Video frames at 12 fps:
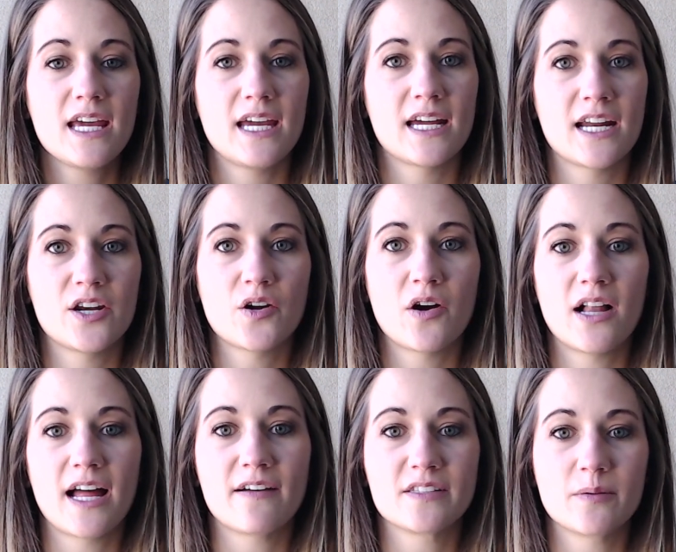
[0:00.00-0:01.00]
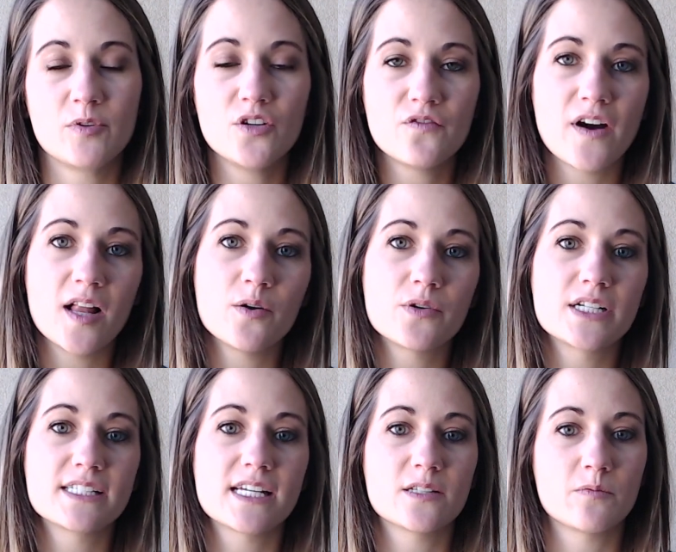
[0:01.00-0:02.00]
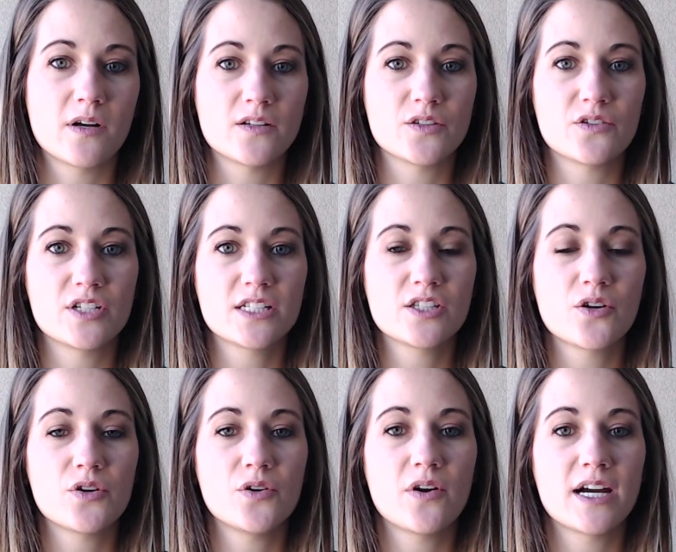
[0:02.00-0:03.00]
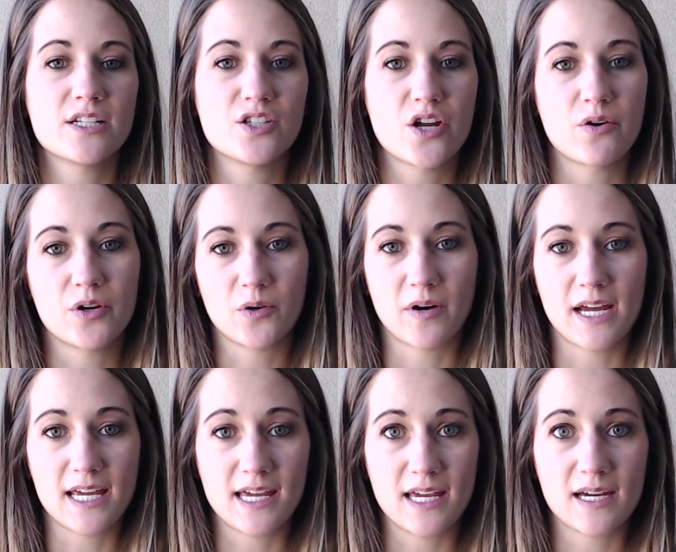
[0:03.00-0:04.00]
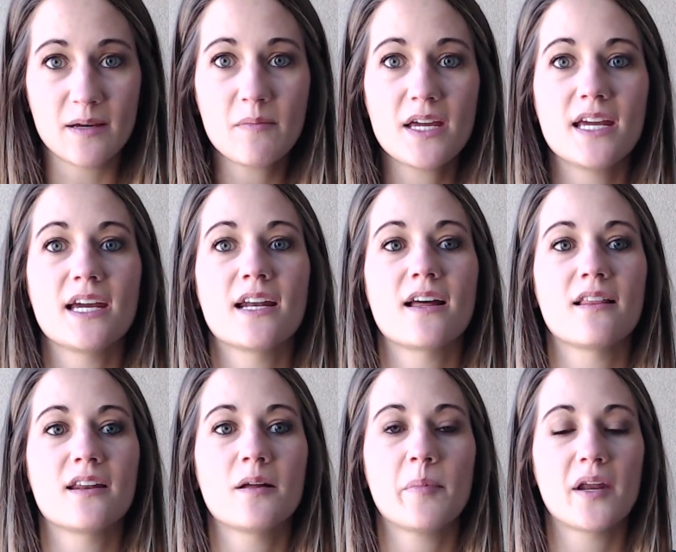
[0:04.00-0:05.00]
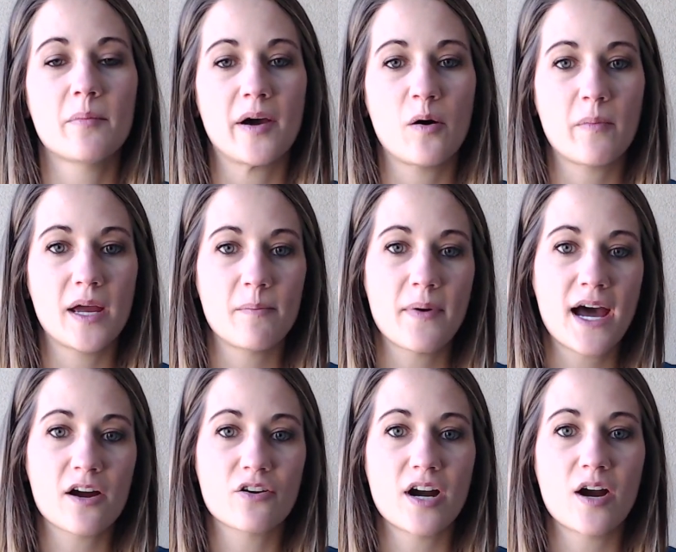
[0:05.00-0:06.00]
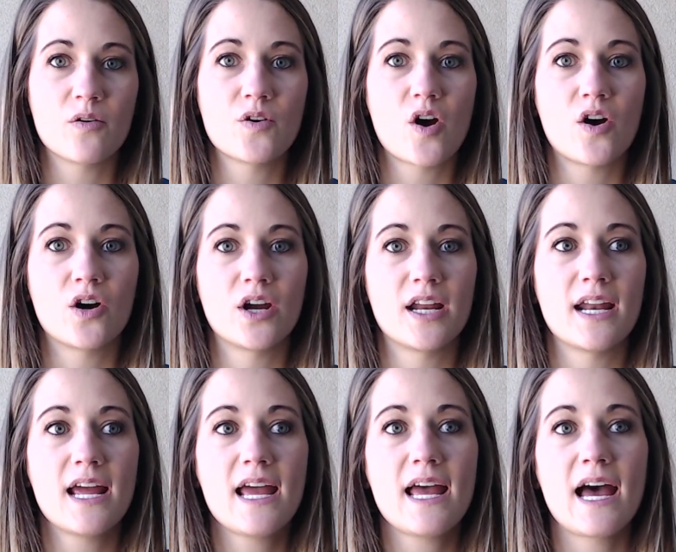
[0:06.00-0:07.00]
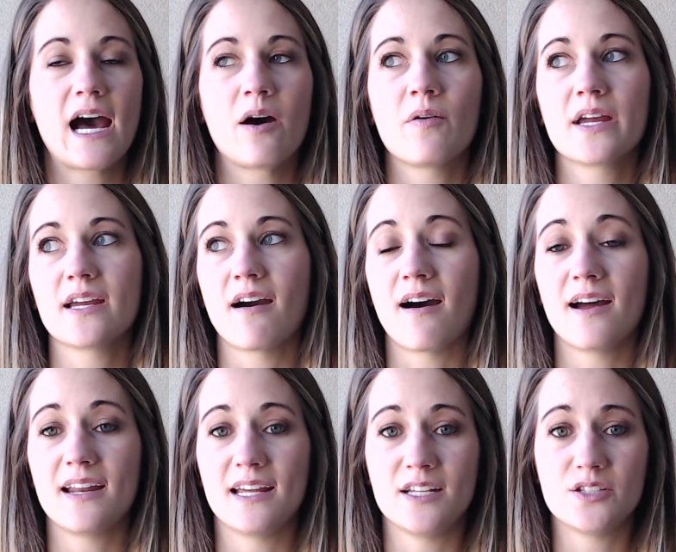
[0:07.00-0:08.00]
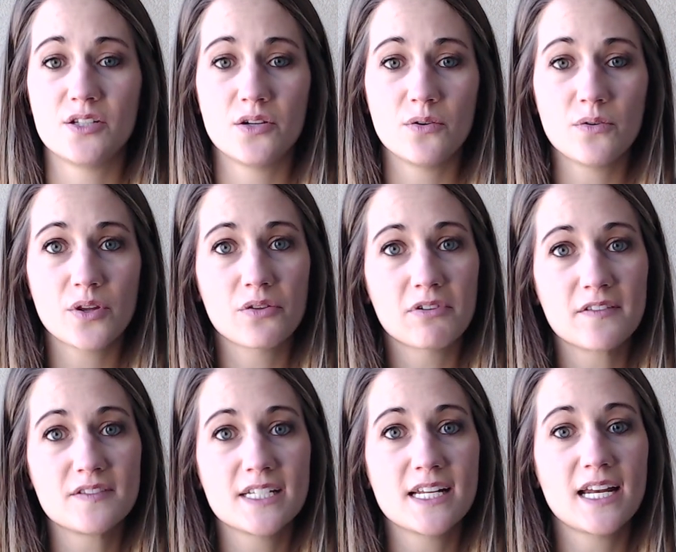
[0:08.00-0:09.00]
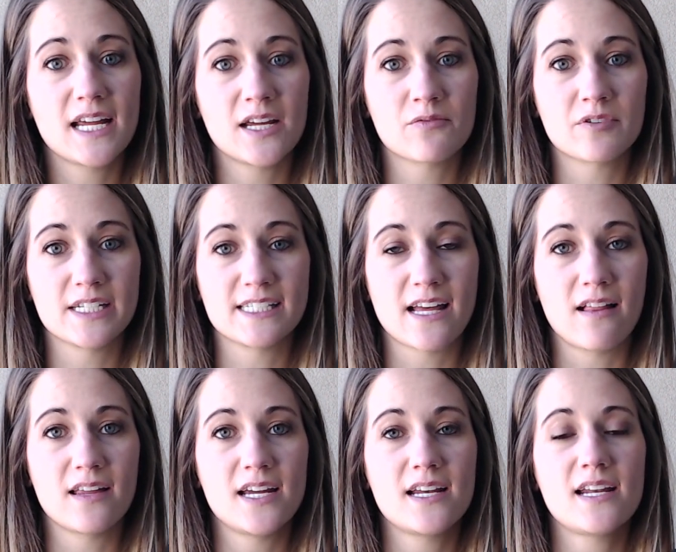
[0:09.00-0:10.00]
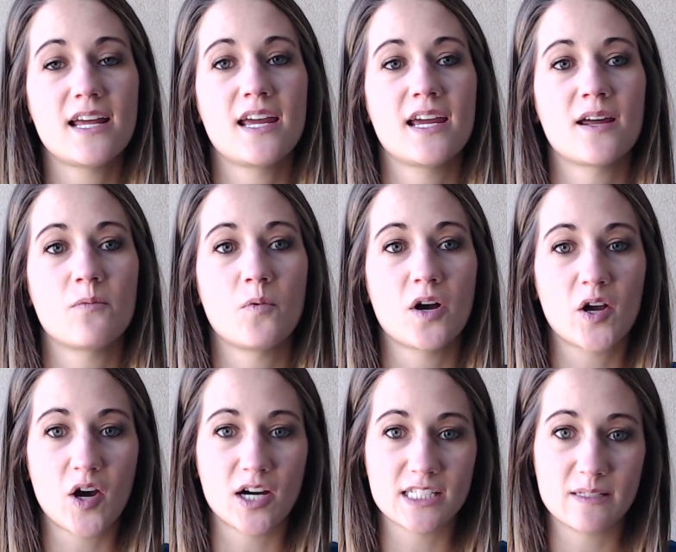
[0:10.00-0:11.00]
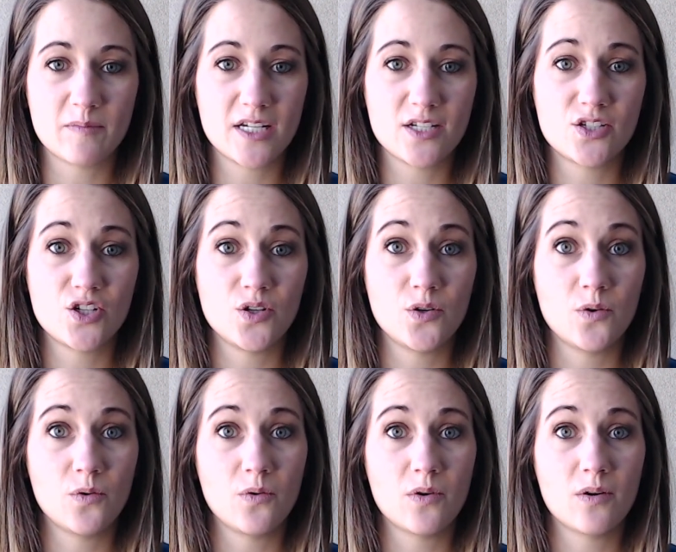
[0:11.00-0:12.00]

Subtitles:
And I know I'll have some new followers as well, so just so you guys know who I am and a little bit about my background on how I got into thrifting and reselling and what caused me to